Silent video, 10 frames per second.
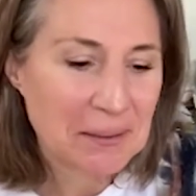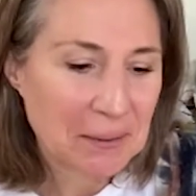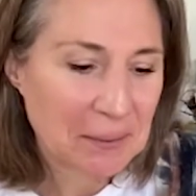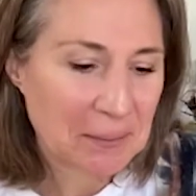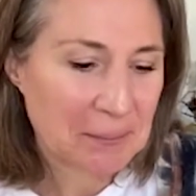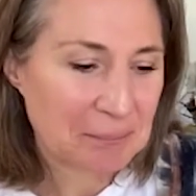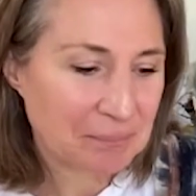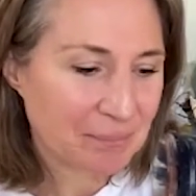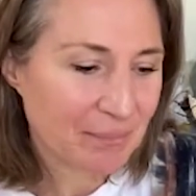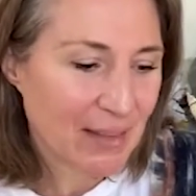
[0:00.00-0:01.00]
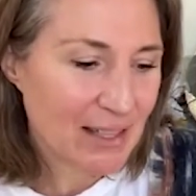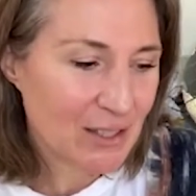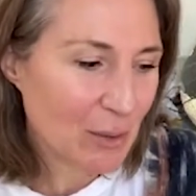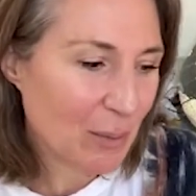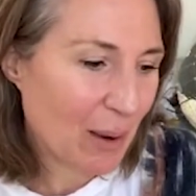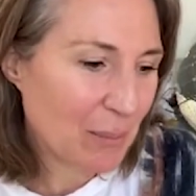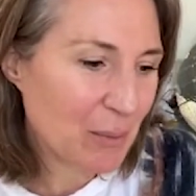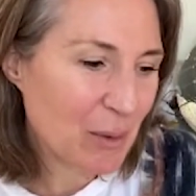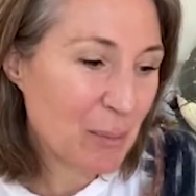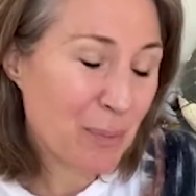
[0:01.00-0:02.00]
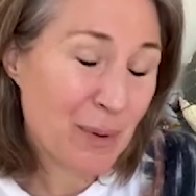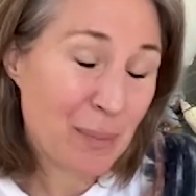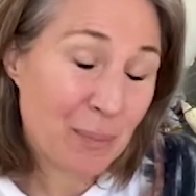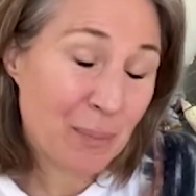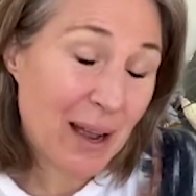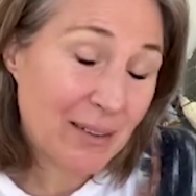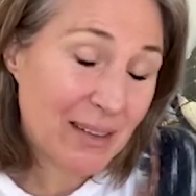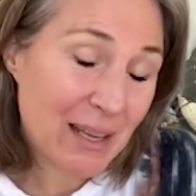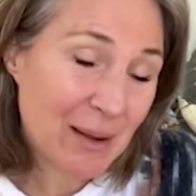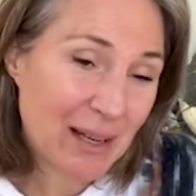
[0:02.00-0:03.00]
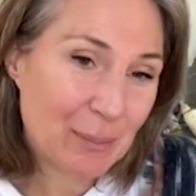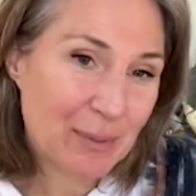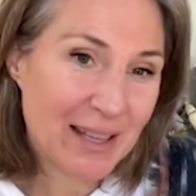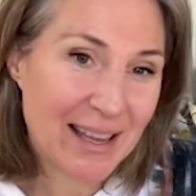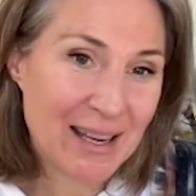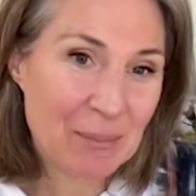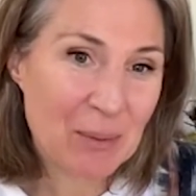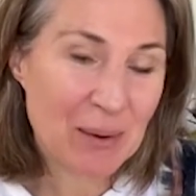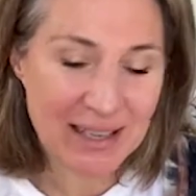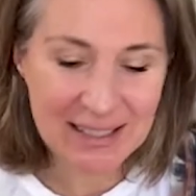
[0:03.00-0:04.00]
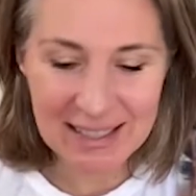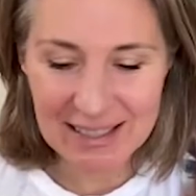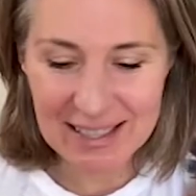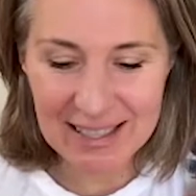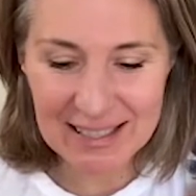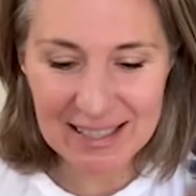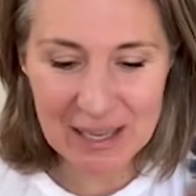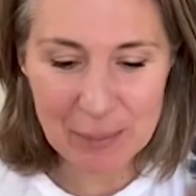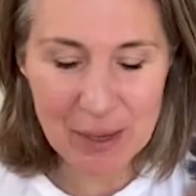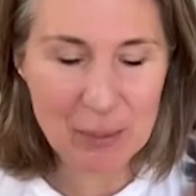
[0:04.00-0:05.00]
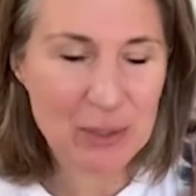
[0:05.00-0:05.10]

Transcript: Um, so I mean, we we kind of eat kind of plain, but I just let the kids like pick.